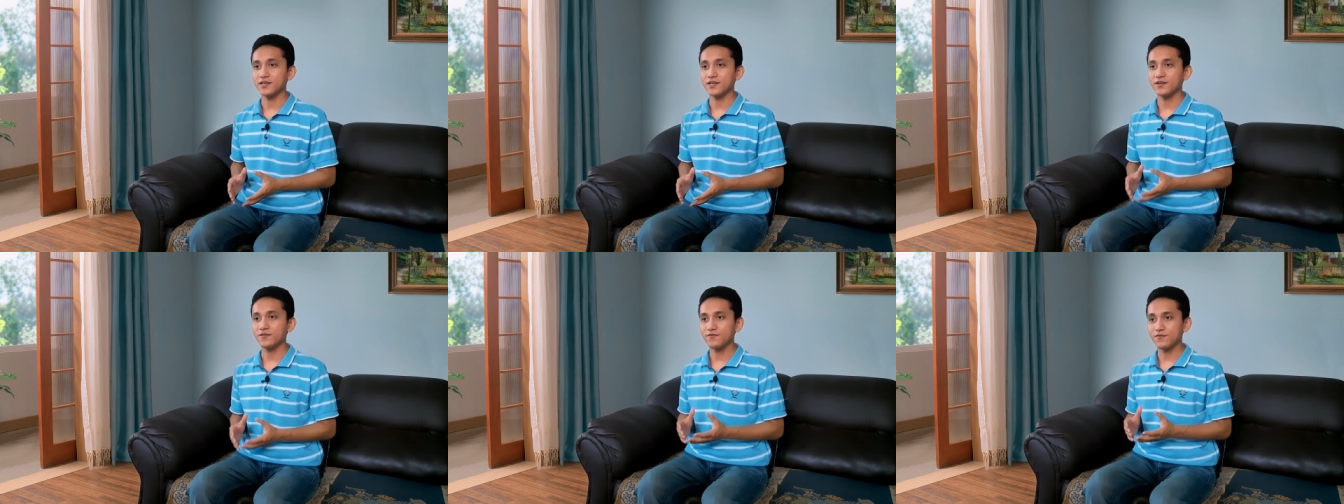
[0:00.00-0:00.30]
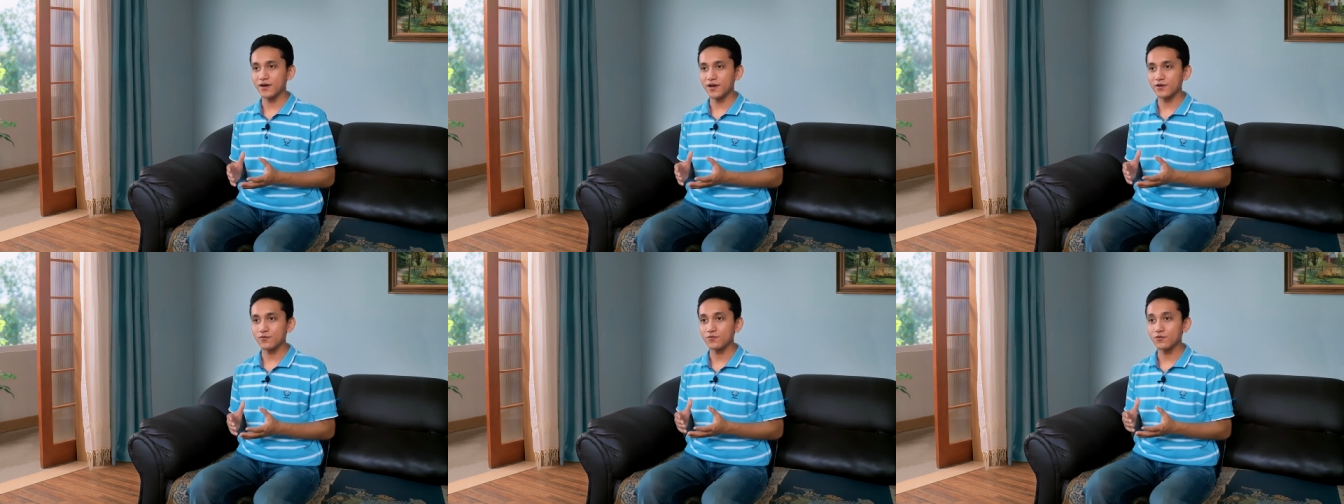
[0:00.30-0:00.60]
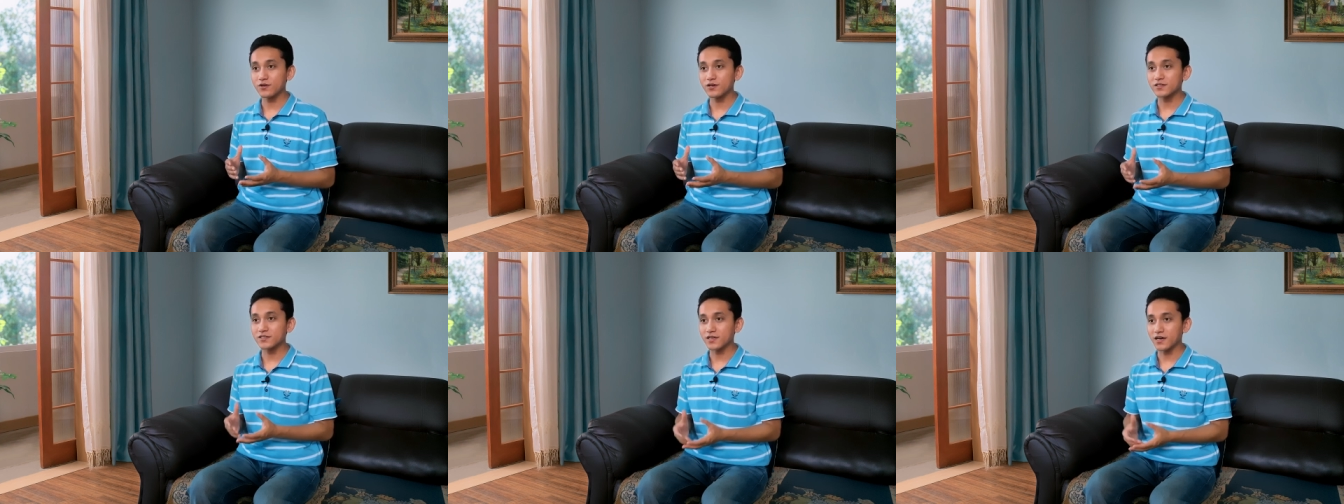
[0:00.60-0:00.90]
if I
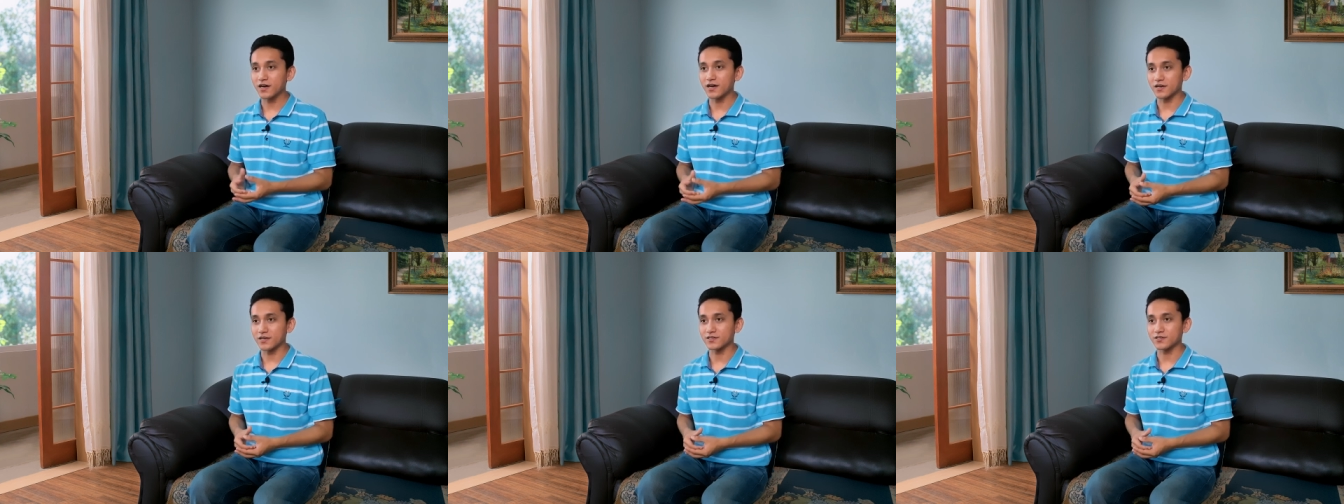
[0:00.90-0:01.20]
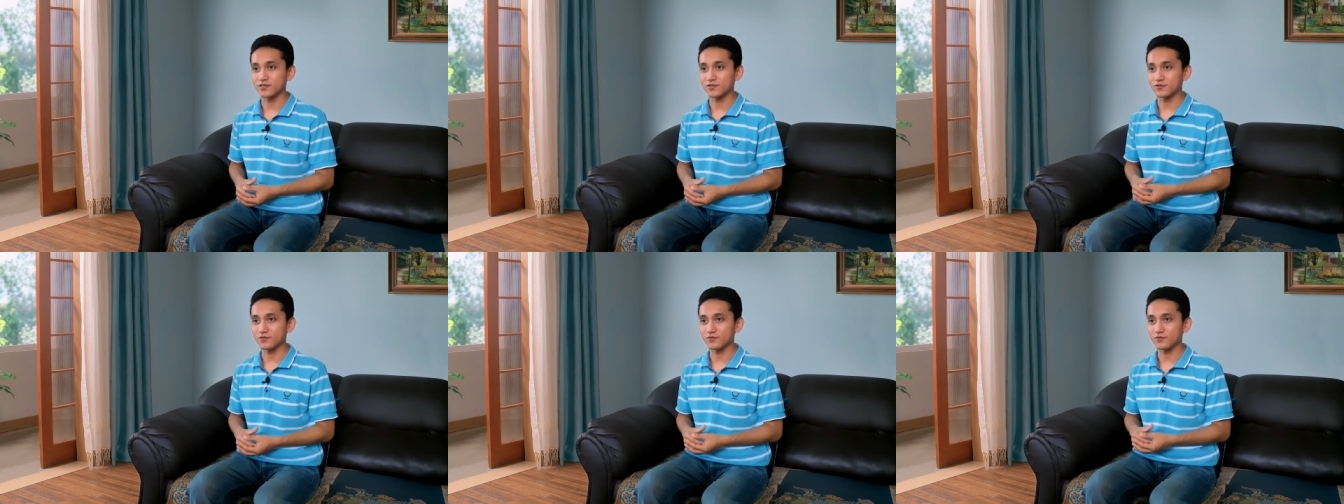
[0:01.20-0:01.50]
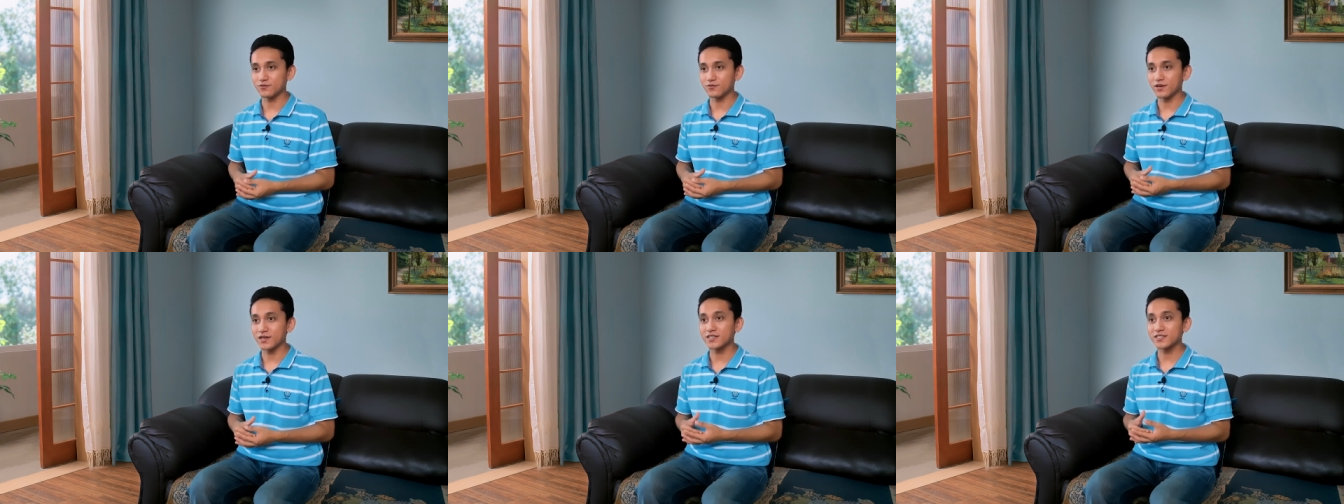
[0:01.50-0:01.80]
worked hard
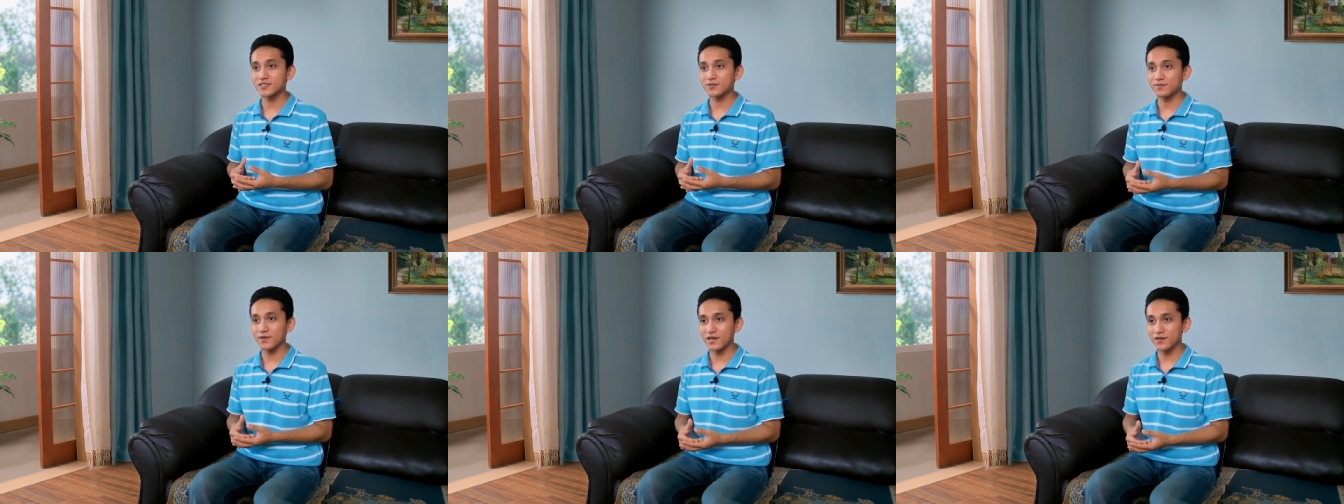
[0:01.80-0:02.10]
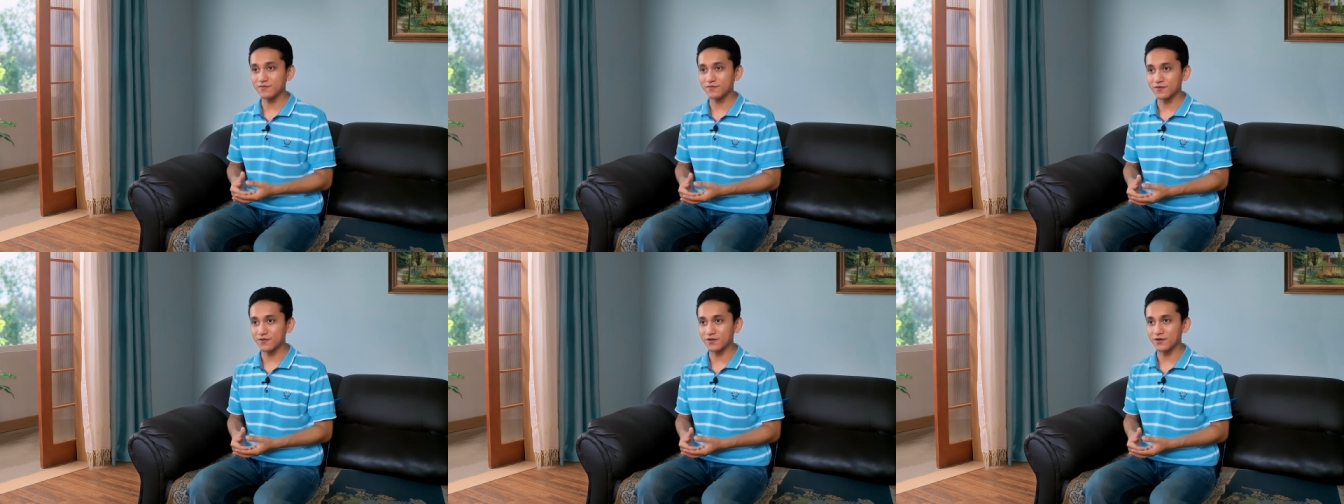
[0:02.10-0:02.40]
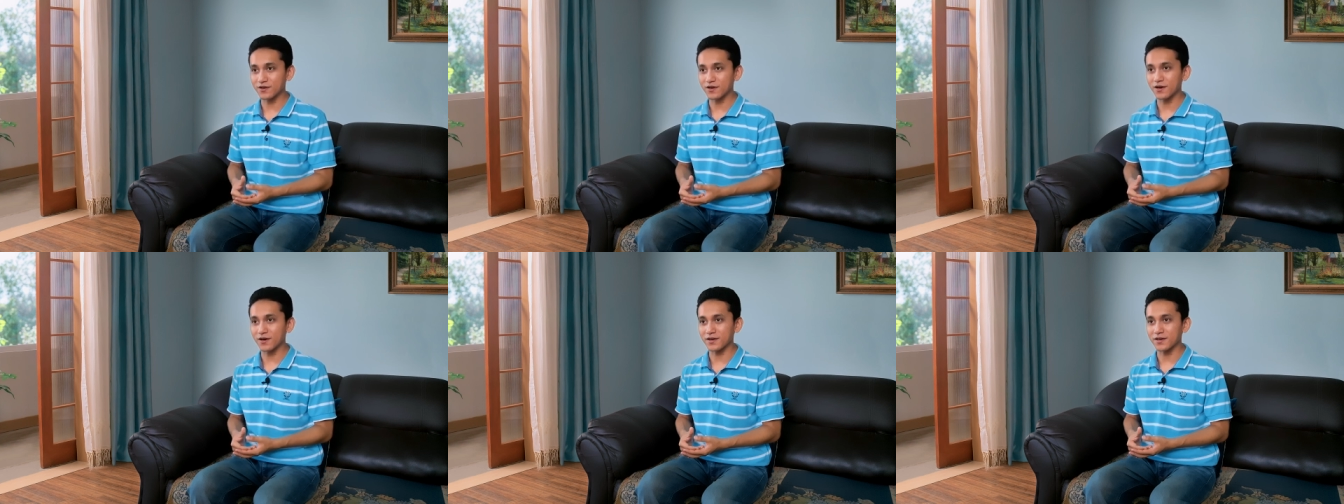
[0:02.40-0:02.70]
to expand for
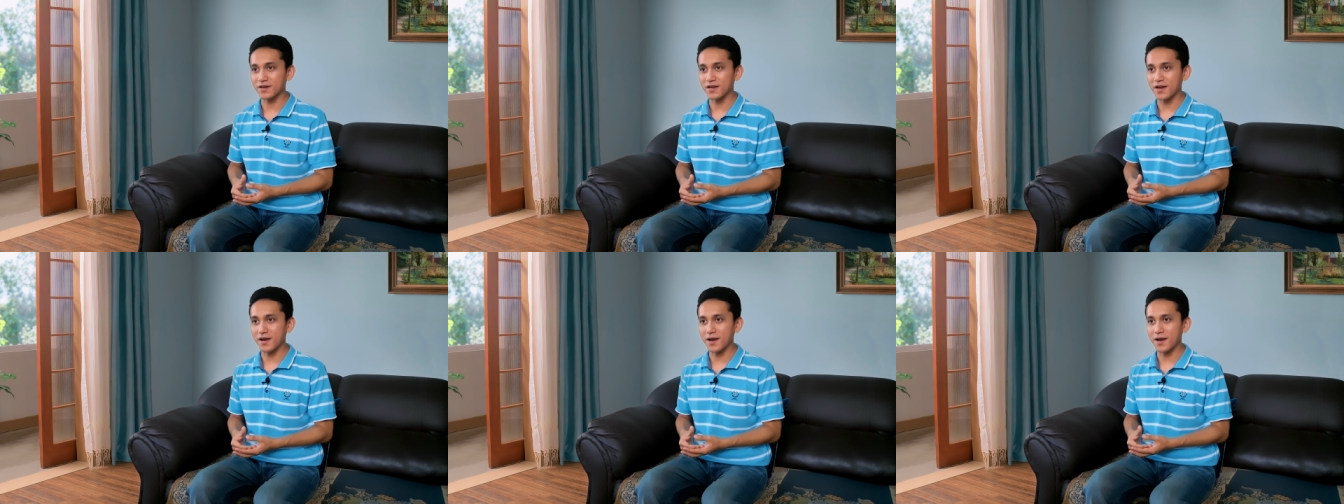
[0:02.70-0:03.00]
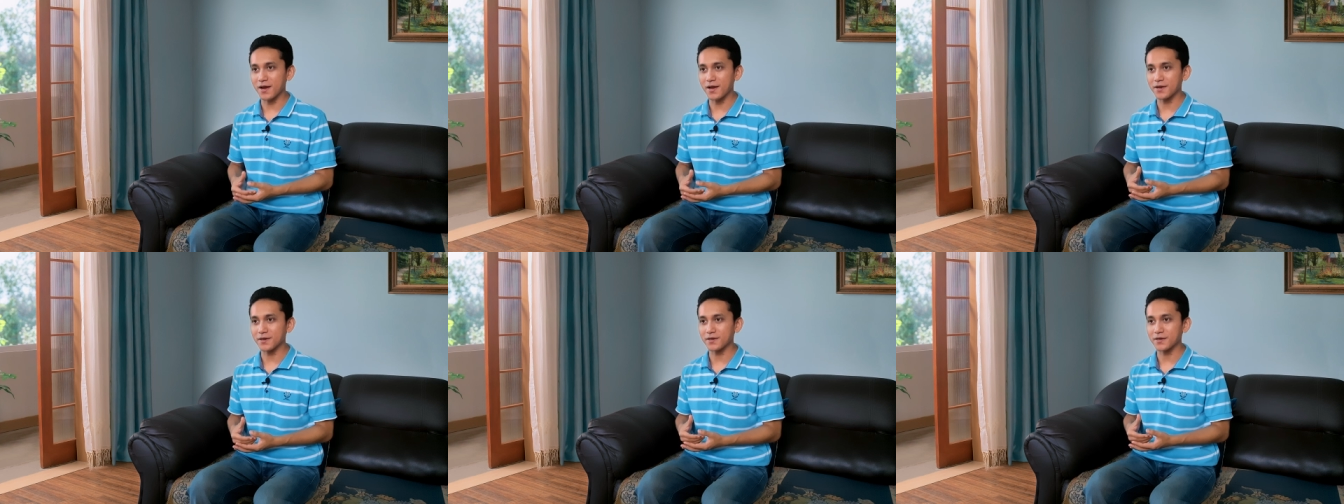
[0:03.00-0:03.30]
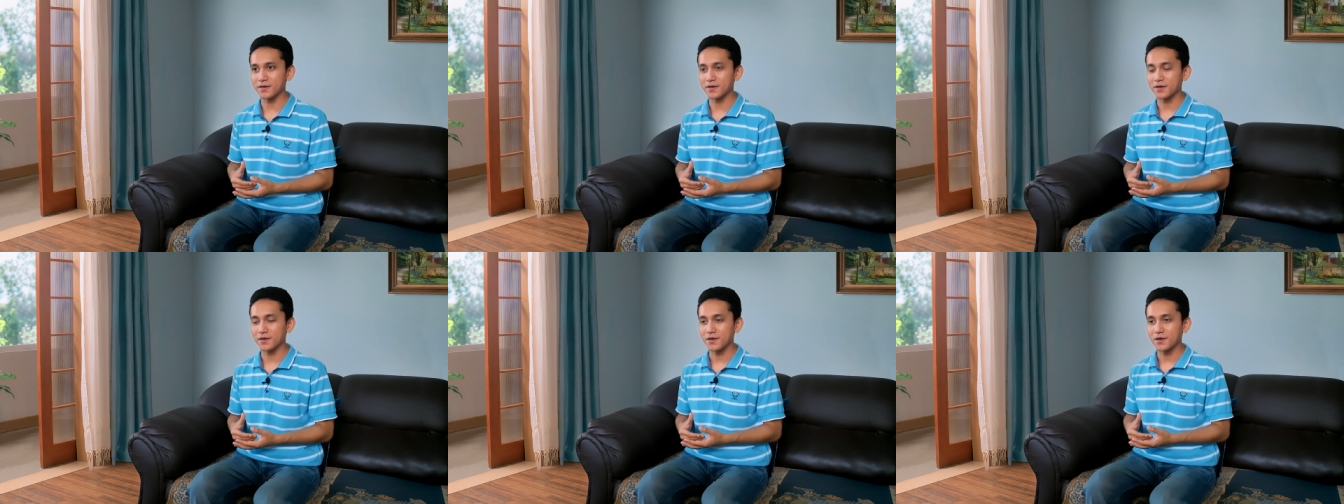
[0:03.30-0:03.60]
God
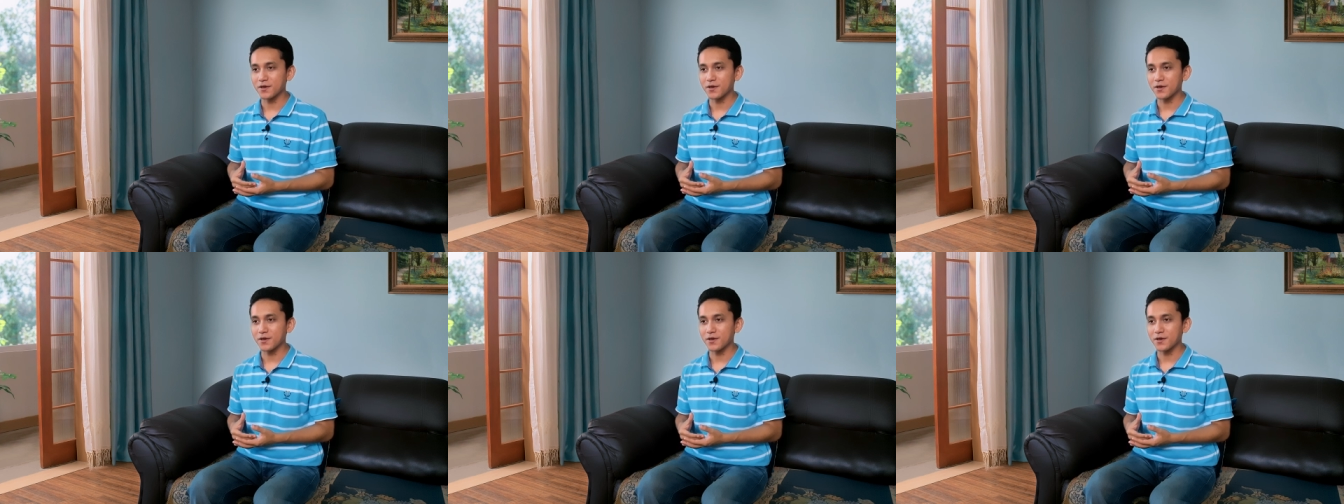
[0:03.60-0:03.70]
and